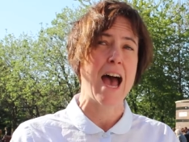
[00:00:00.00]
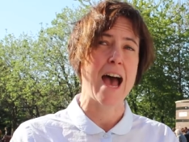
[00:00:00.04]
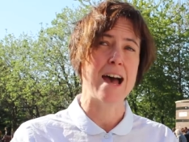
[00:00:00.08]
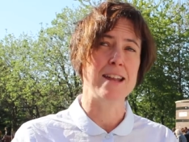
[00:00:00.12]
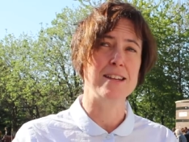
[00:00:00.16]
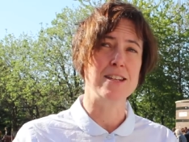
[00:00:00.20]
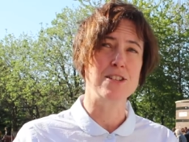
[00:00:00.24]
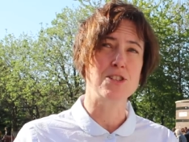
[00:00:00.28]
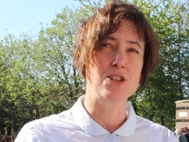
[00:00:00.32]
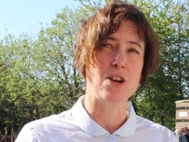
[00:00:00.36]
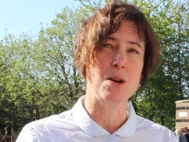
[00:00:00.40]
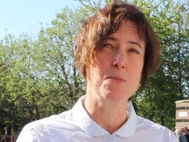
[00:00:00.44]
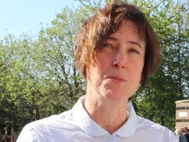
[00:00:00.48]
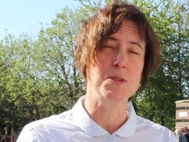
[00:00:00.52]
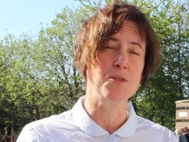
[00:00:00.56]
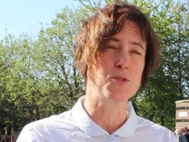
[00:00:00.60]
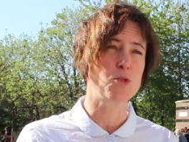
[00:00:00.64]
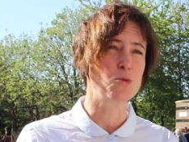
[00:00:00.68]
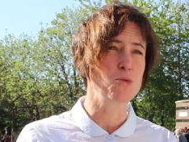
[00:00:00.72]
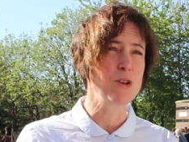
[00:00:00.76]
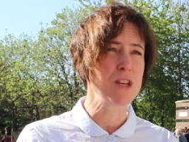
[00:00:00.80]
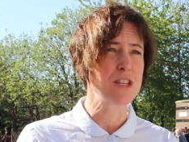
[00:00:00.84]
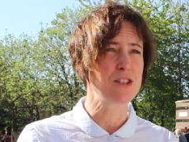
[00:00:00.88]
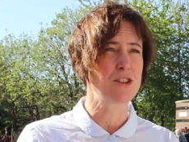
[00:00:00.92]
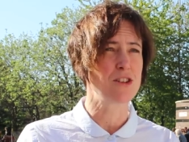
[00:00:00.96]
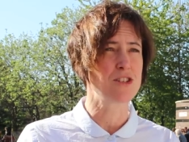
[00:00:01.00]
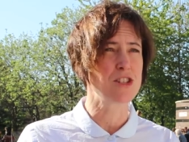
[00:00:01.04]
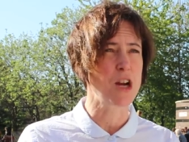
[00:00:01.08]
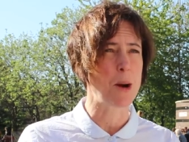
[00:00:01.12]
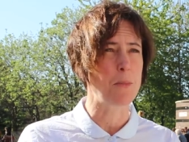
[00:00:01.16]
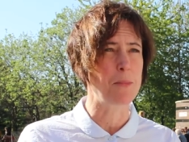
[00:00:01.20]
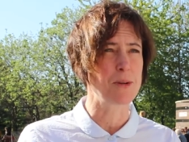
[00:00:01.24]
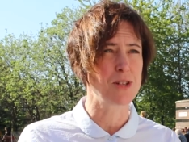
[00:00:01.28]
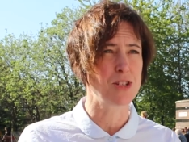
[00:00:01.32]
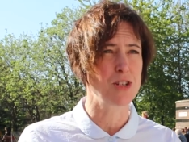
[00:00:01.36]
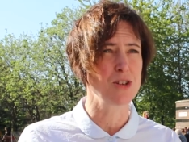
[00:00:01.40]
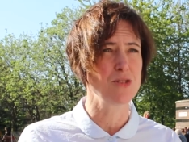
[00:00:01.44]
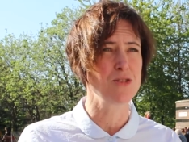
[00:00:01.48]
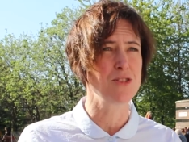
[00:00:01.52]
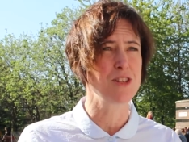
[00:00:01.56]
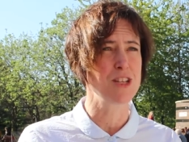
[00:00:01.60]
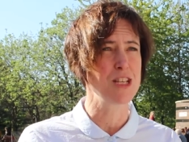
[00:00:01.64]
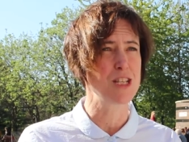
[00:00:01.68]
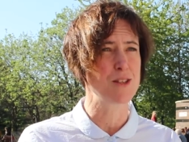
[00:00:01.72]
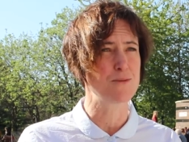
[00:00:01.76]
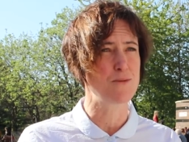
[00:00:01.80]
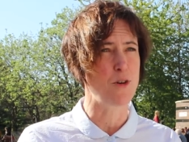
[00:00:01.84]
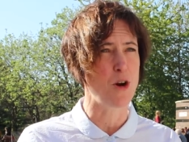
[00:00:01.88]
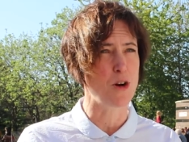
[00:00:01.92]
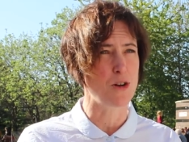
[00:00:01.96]
and in terms of the research
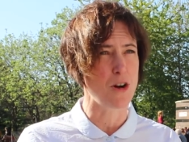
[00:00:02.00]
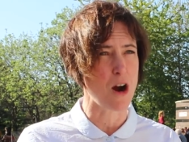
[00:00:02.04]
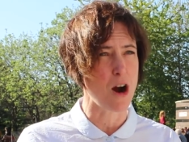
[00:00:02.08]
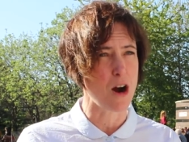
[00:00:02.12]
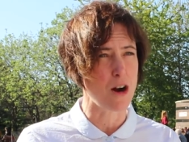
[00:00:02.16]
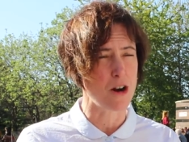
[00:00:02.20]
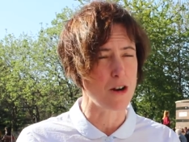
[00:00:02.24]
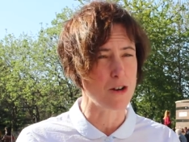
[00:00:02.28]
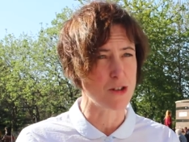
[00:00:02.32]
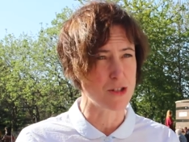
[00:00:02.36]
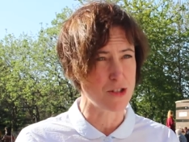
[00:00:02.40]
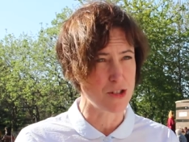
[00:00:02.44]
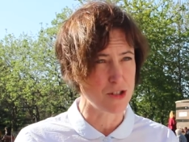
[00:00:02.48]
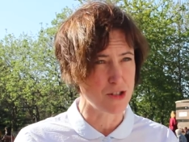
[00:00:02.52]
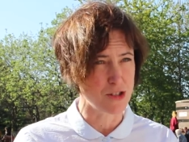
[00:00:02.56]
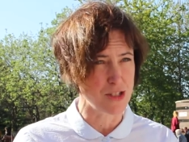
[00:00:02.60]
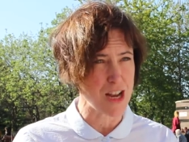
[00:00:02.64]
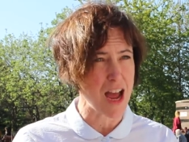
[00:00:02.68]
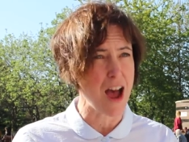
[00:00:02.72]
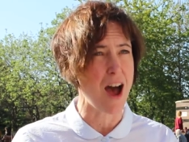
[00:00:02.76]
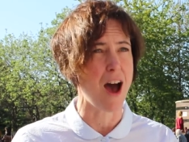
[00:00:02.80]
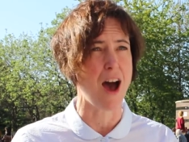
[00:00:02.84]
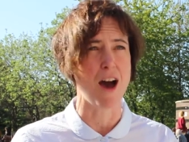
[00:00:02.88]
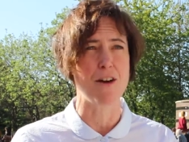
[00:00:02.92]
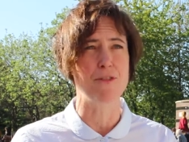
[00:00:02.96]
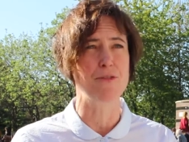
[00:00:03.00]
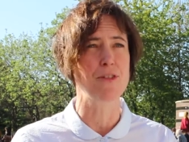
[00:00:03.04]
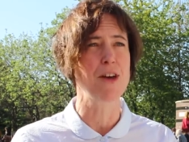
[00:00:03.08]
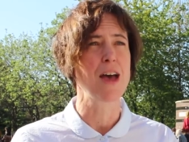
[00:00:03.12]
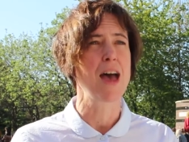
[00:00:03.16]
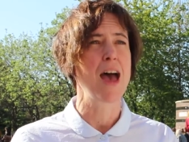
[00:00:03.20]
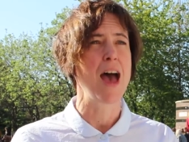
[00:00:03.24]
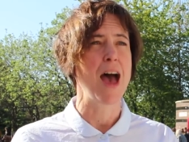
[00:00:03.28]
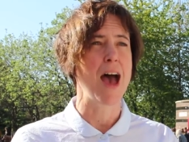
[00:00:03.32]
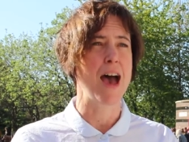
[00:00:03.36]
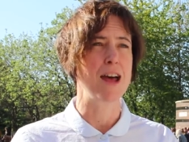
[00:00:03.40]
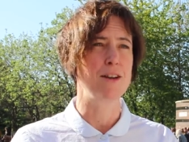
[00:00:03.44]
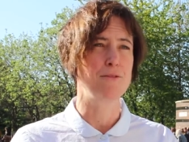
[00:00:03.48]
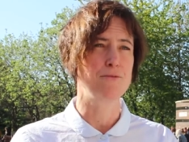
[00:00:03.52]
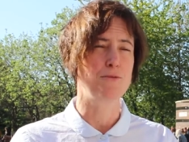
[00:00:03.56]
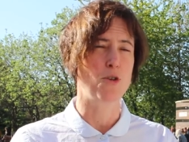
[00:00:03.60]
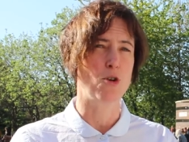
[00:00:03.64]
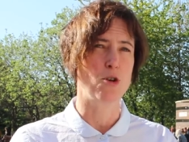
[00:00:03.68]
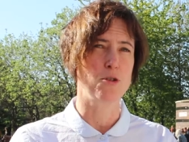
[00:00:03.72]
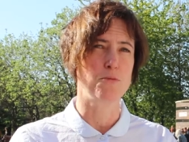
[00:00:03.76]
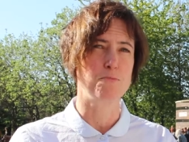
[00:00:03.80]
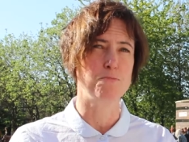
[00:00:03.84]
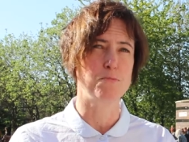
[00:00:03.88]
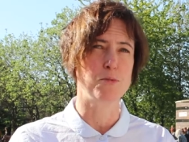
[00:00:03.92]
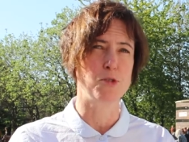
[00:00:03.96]
opportunities for our staff and
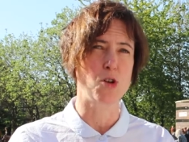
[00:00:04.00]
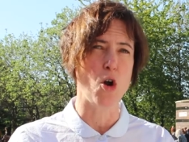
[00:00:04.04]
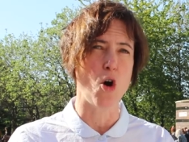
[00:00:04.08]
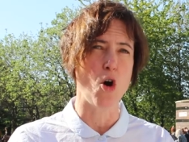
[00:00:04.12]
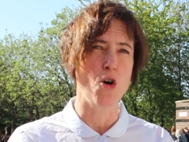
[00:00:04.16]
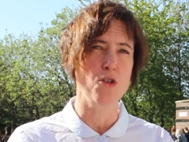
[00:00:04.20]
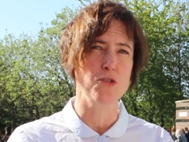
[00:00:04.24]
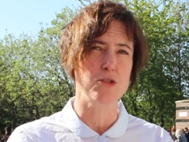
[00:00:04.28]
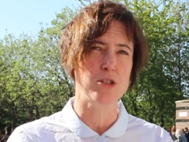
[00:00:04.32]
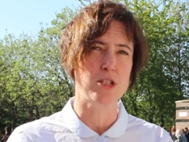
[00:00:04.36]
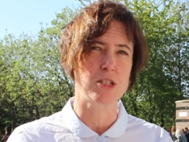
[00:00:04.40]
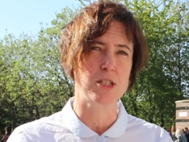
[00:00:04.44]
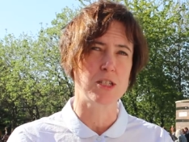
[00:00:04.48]
for uh,